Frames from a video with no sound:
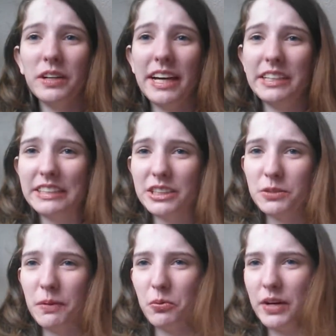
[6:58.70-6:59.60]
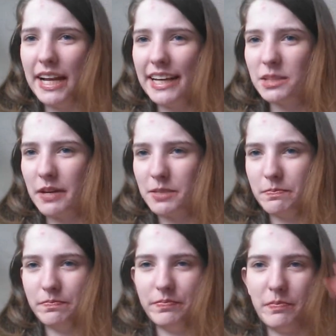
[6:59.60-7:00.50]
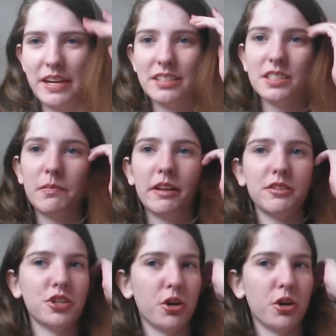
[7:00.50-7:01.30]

But what I liked the best about the